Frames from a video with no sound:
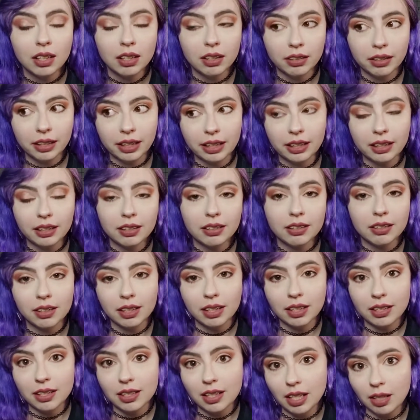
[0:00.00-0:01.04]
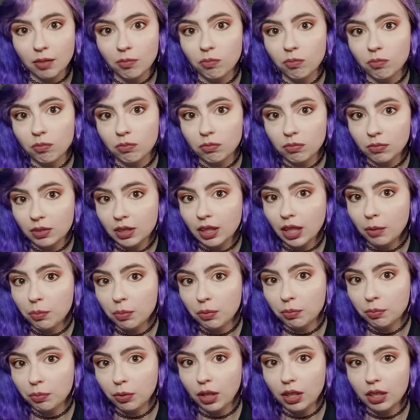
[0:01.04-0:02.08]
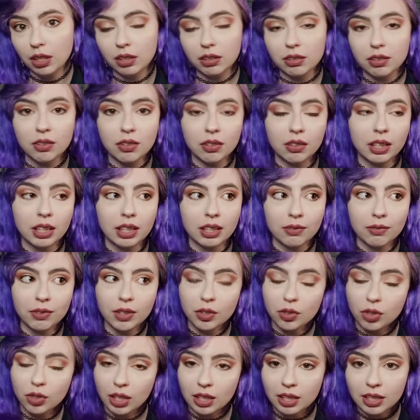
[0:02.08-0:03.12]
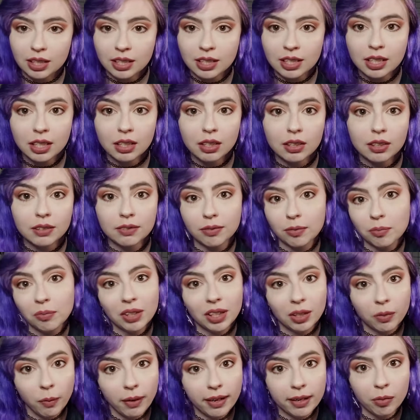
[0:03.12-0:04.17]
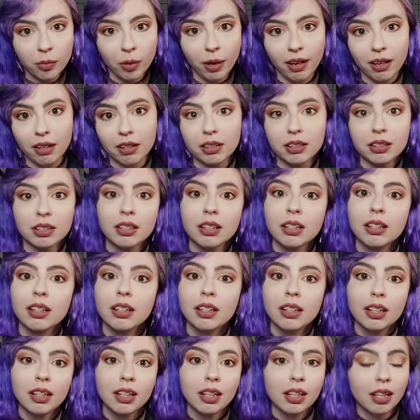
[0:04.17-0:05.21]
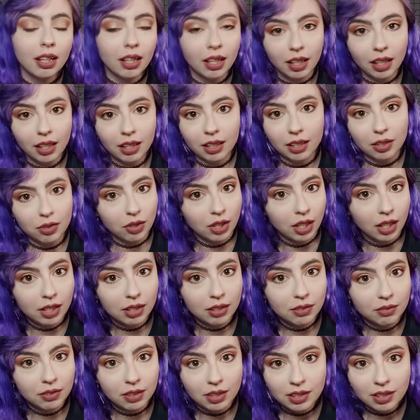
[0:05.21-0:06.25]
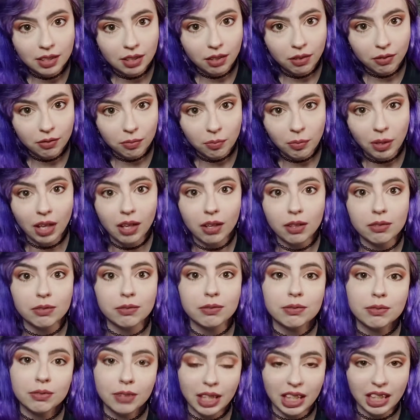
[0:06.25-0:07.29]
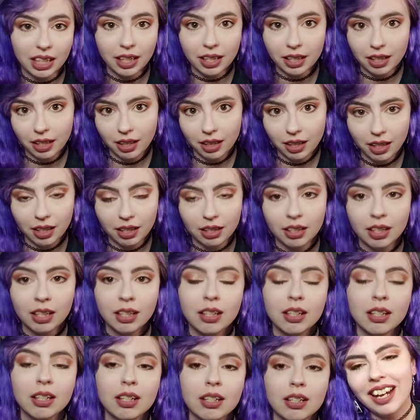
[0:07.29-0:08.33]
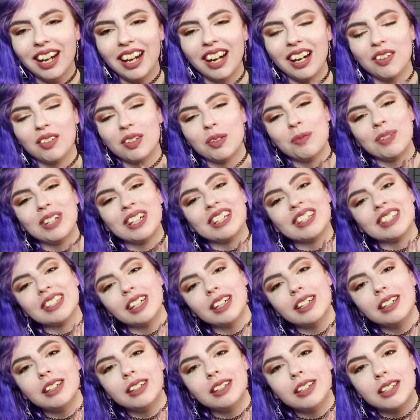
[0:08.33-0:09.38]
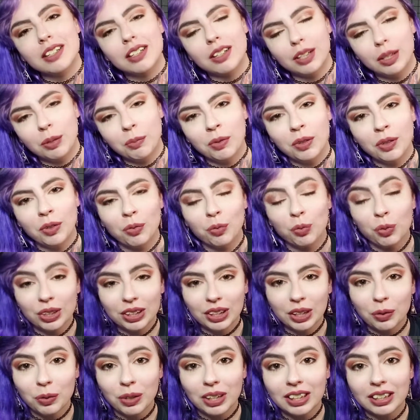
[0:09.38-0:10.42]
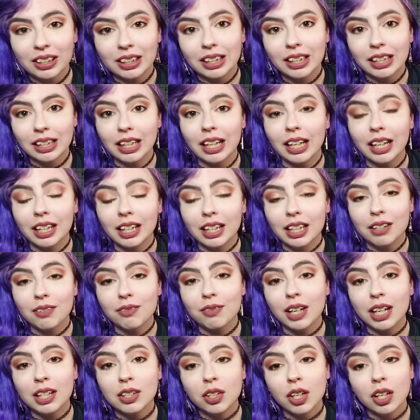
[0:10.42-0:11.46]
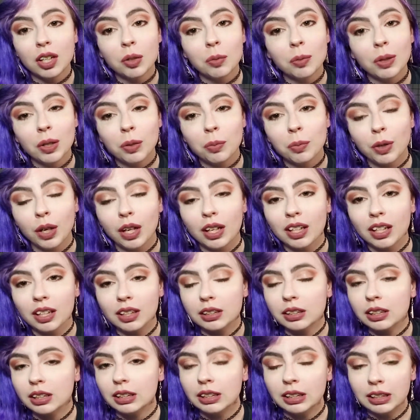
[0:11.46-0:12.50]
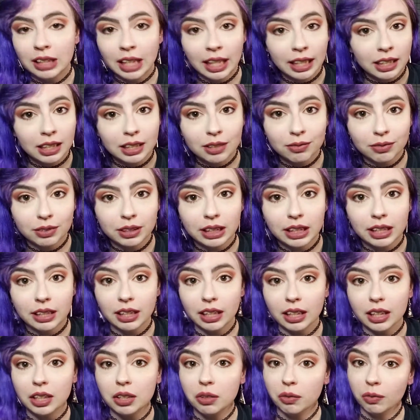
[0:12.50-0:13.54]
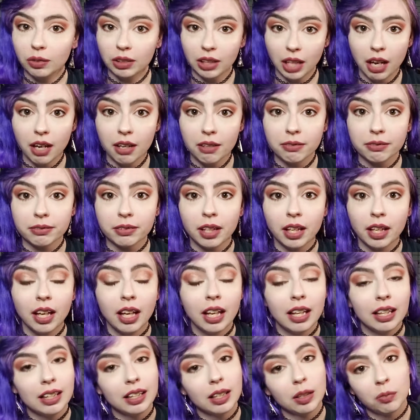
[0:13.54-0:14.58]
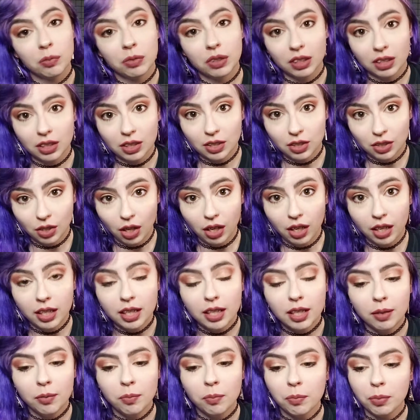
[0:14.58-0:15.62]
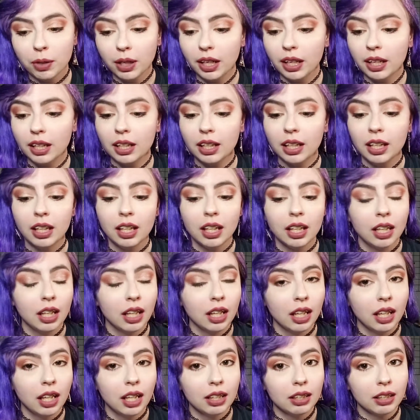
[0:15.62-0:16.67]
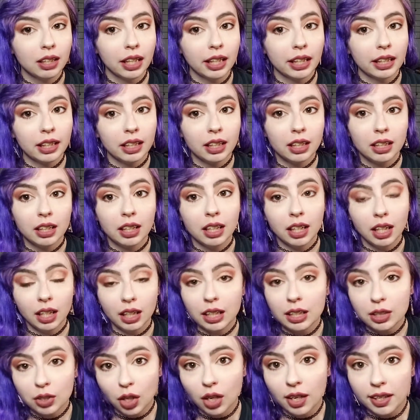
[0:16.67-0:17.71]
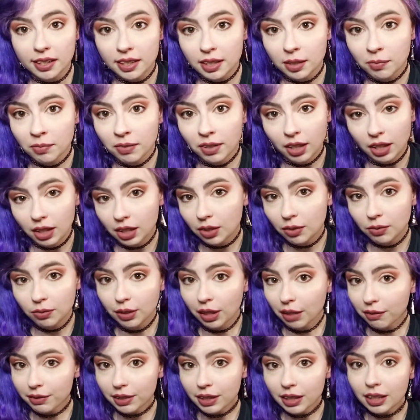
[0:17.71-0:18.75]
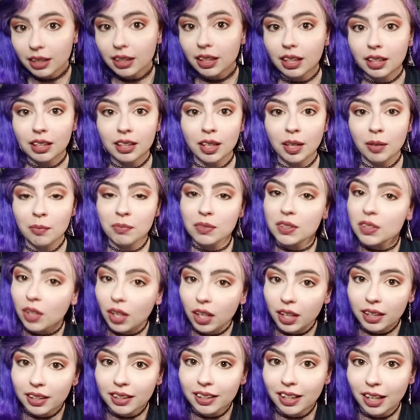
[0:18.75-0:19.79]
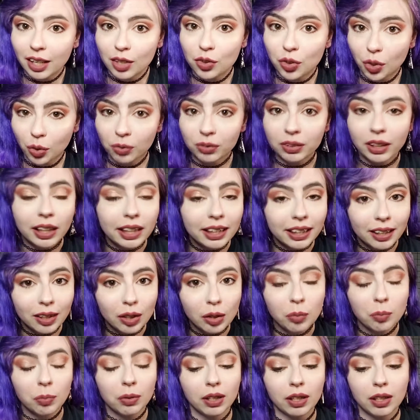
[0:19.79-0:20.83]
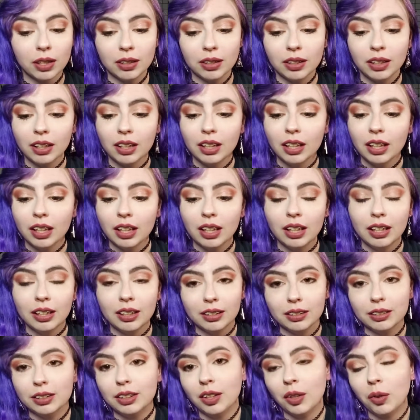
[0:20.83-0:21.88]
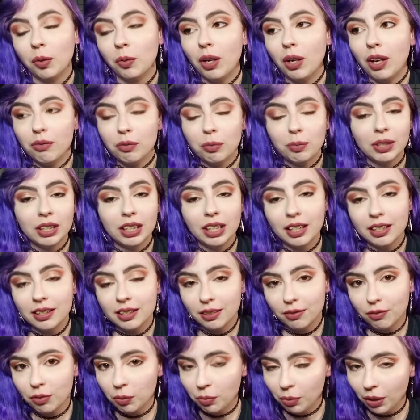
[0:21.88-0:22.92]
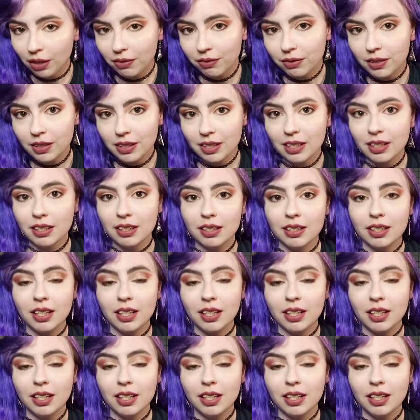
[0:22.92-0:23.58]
like the same type of product. So like if I tried concealer from like Wet n Wild and I tried concealer from e.l.f., that kind of thing. I want to make a tiny disclaimer really quickly that if I talk about a product negatively that you love, then I'm really sorry, but like it's awesome that you love it and I'm sorry that I don't like it, but you know, everybody has different preferences